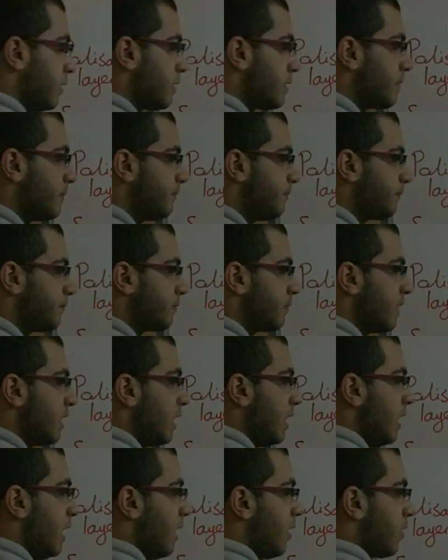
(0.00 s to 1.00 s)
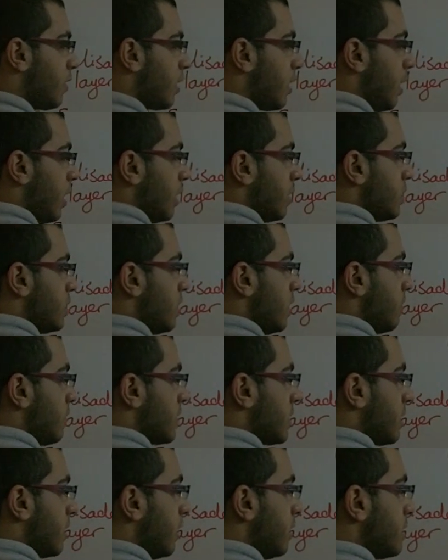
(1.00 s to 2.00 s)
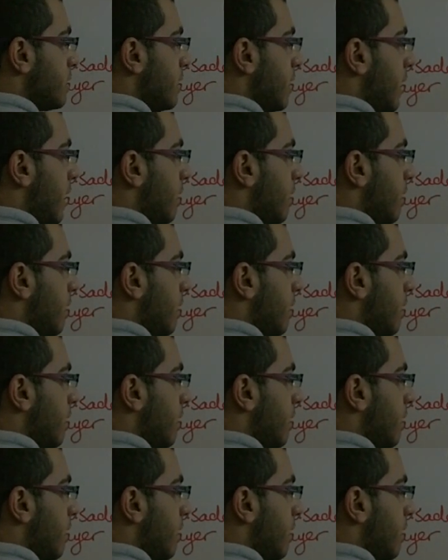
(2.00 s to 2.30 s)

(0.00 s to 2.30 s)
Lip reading: cells. Here collenchyma cells,